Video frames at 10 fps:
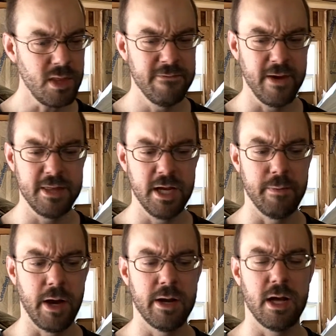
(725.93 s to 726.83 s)
If I think
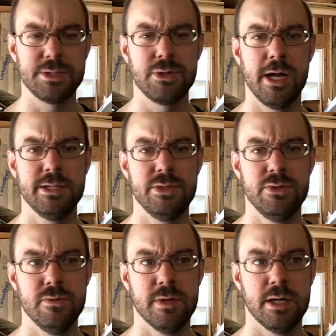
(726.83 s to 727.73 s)
about it, I'll try
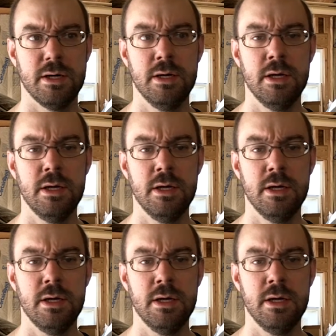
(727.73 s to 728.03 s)
to